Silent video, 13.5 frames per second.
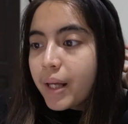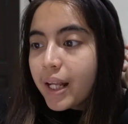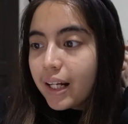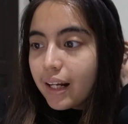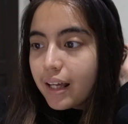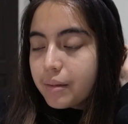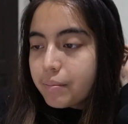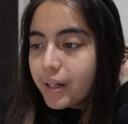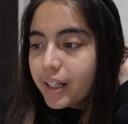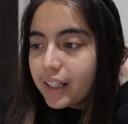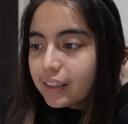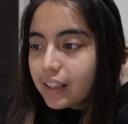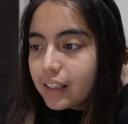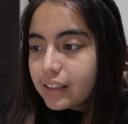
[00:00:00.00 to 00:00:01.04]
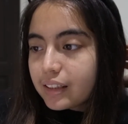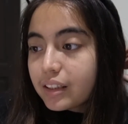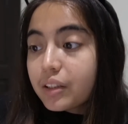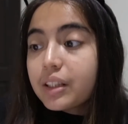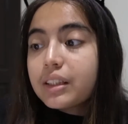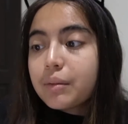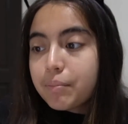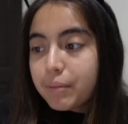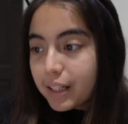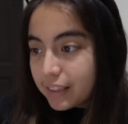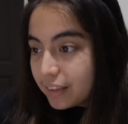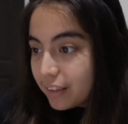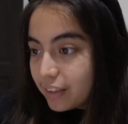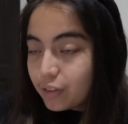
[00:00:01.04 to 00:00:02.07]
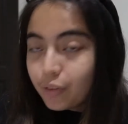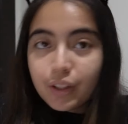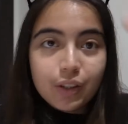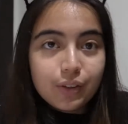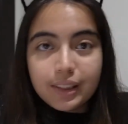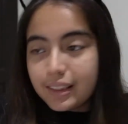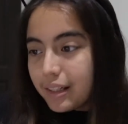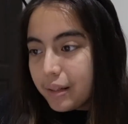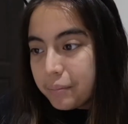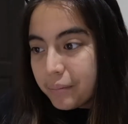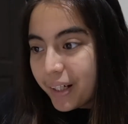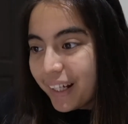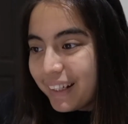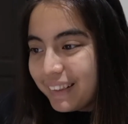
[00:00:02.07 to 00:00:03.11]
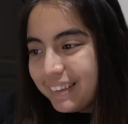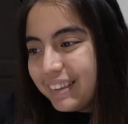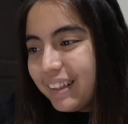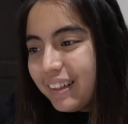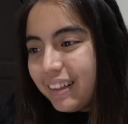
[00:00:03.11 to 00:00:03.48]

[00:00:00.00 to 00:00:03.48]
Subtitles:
and led by guitarist Chris Impellitteri. So he used his name, I guess.